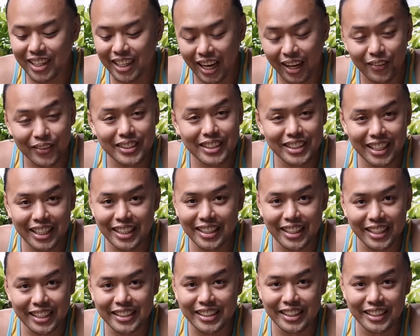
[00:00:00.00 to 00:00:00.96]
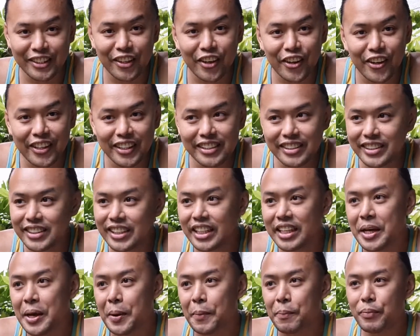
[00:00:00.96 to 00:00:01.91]
would say this is good.
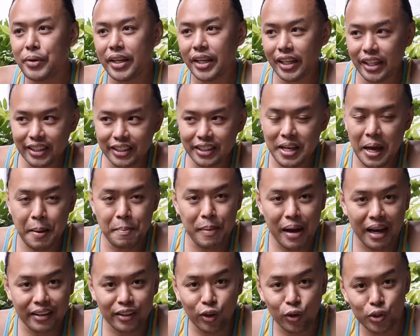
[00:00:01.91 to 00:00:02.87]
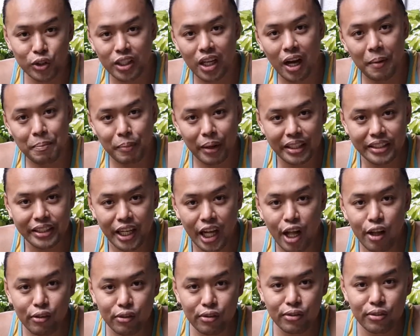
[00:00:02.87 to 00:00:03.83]
Being a mango snob
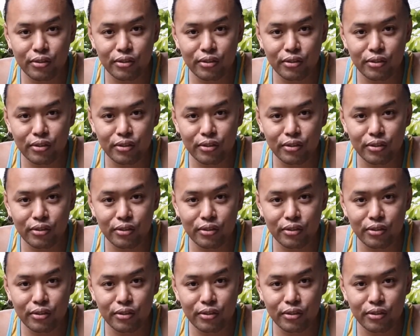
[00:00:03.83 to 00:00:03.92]
myself,